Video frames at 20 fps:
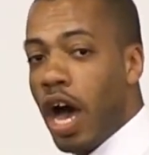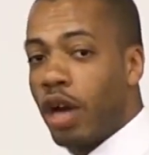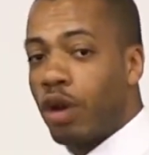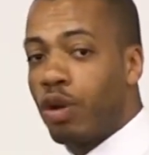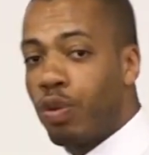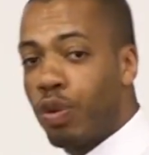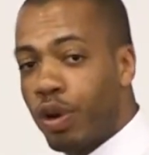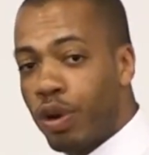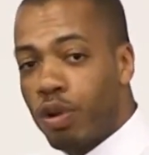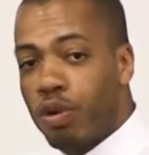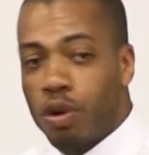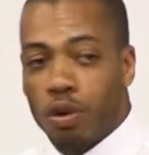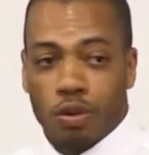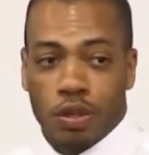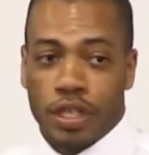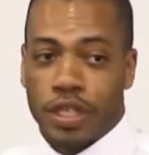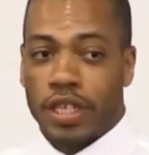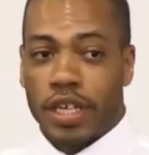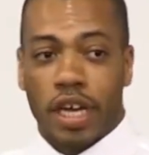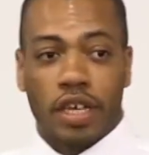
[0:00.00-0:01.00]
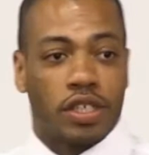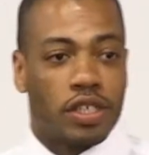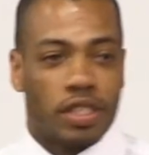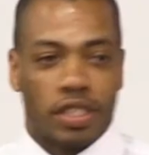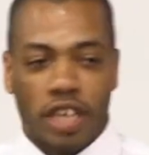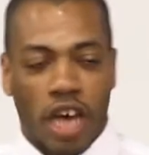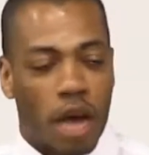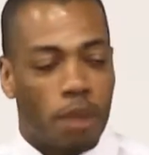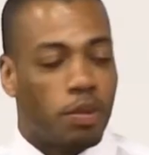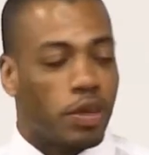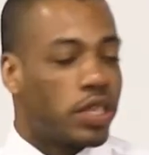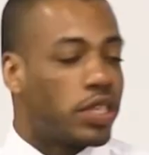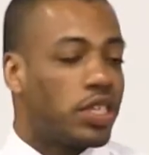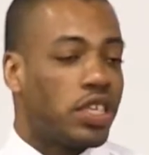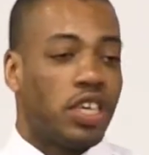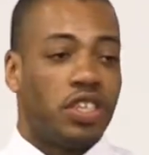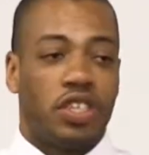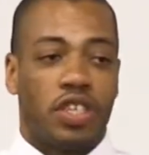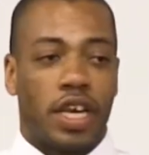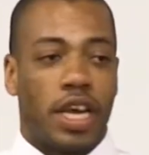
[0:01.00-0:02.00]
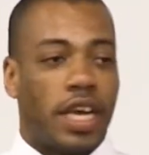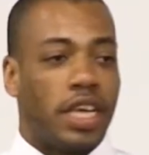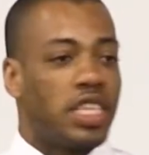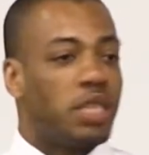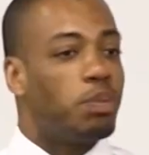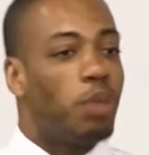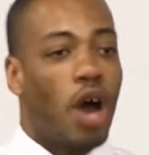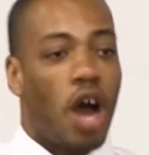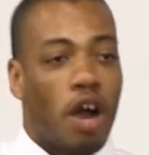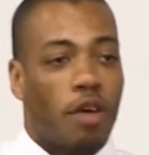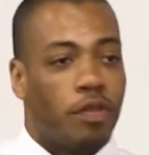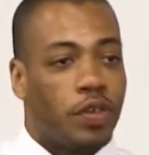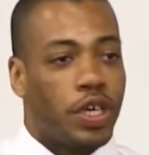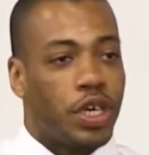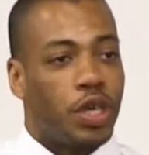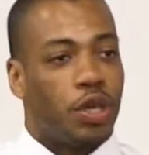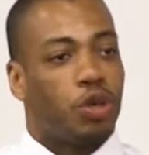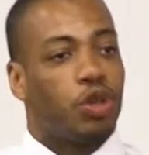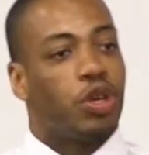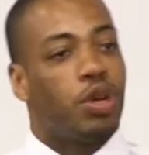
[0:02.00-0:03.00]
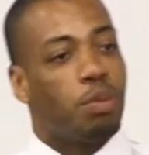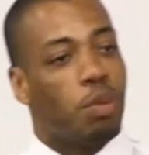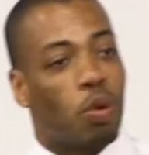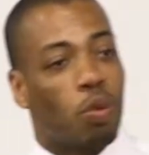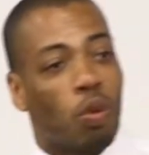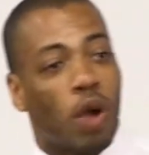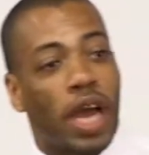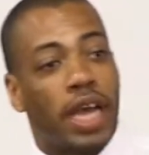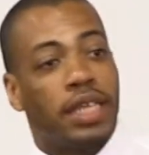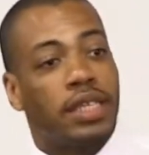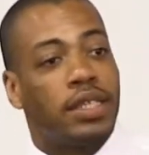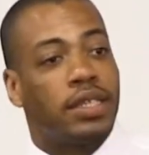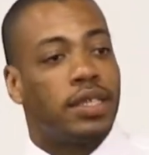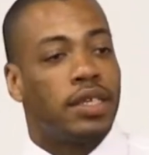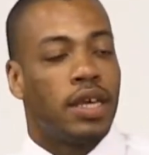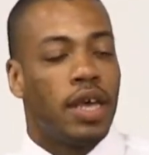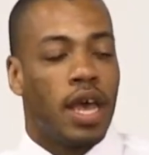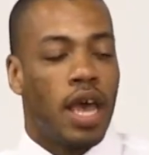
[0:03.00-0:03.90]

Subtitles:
critical discussion topics such as poverty or human rights